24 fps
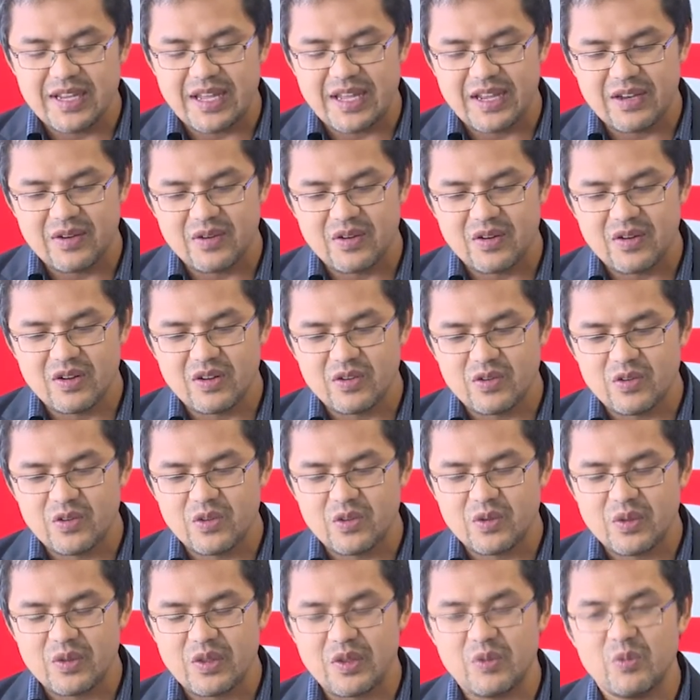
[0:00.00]
and
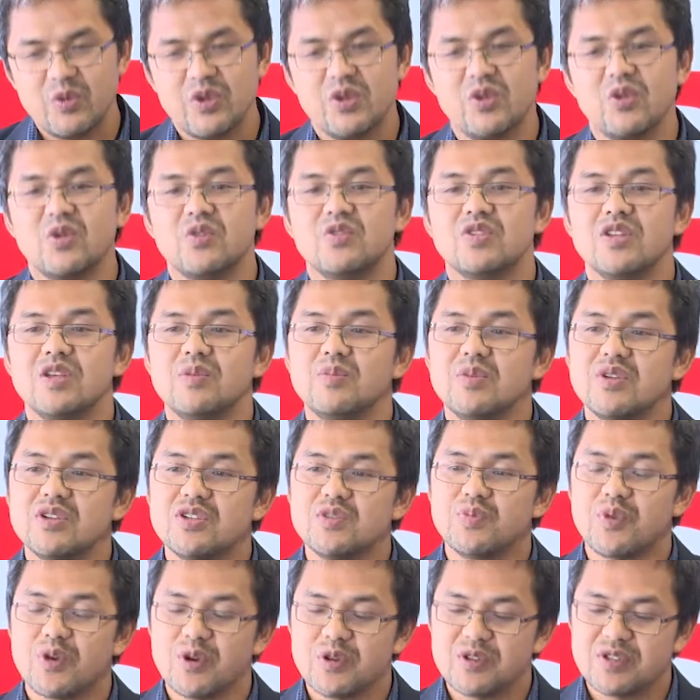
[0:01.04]
then we used
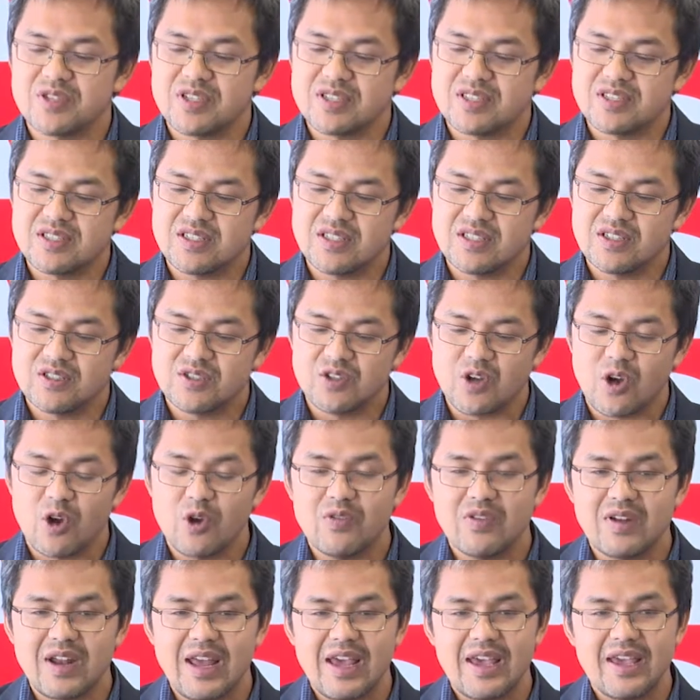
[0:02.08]
image processing to
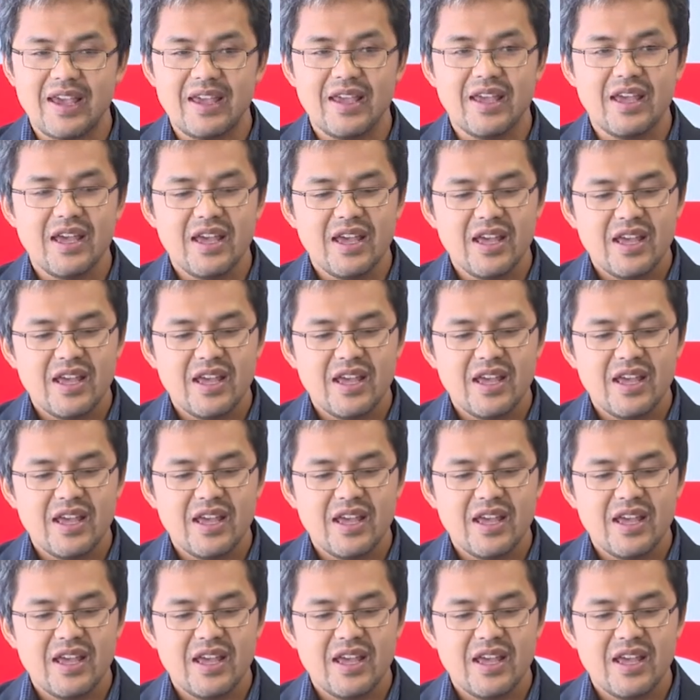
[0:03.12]
overlay